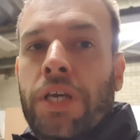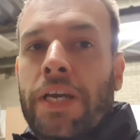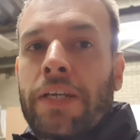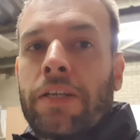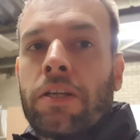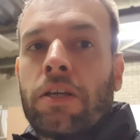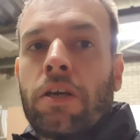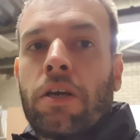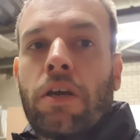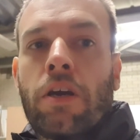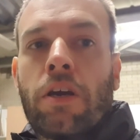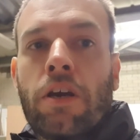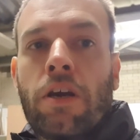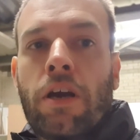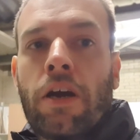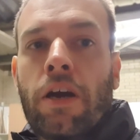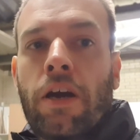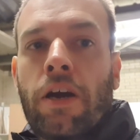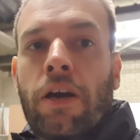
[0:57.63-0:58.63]
in
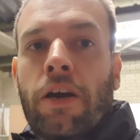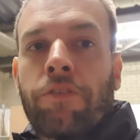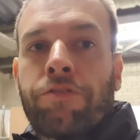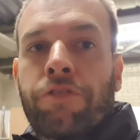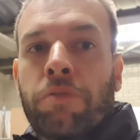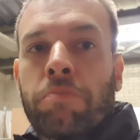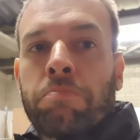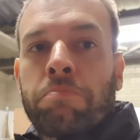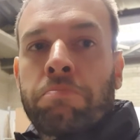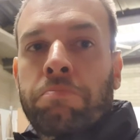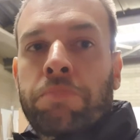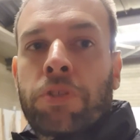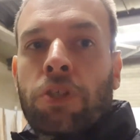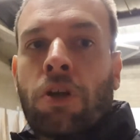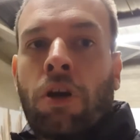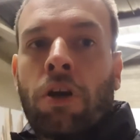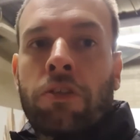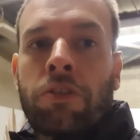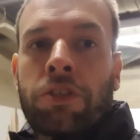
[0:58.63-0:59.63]
from
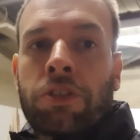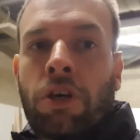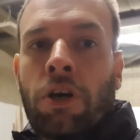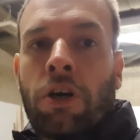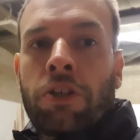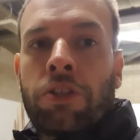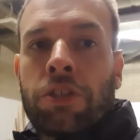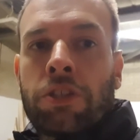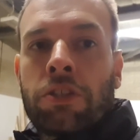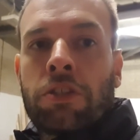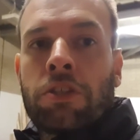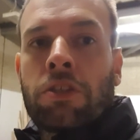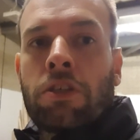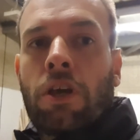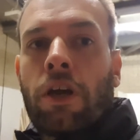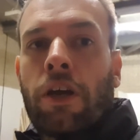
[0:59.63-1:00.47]
Scott & Sargent.